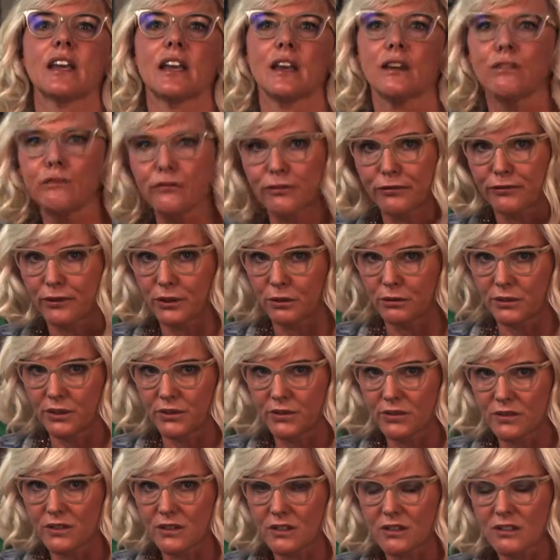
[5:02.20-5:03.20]

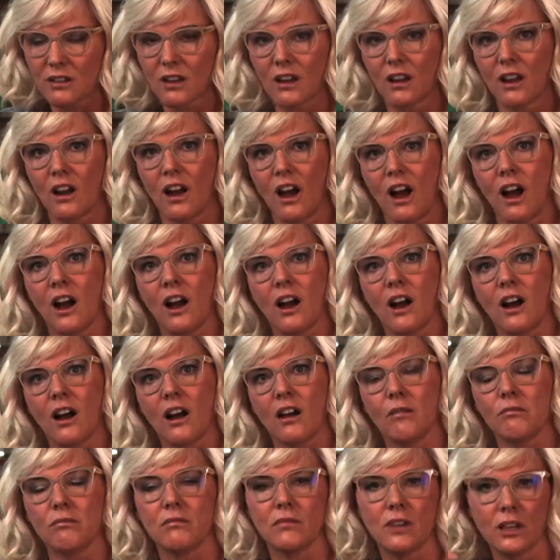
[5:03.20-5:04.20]
influence
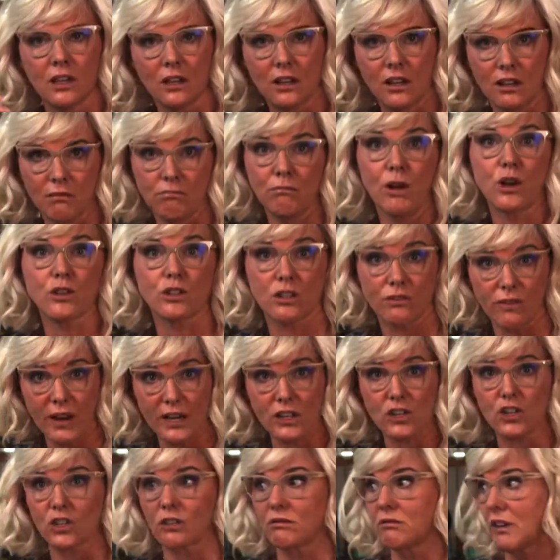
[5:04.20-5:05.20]

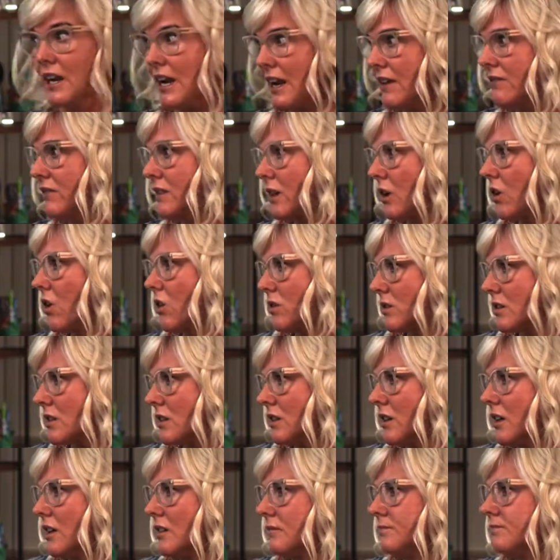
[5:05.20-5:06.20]
motivation in the long
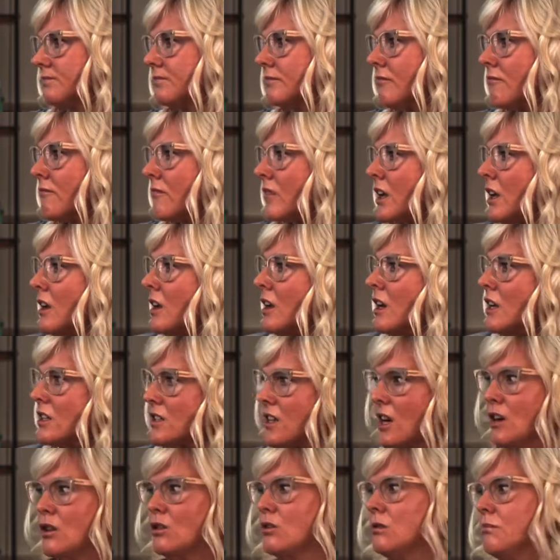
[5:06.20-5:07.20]
term. So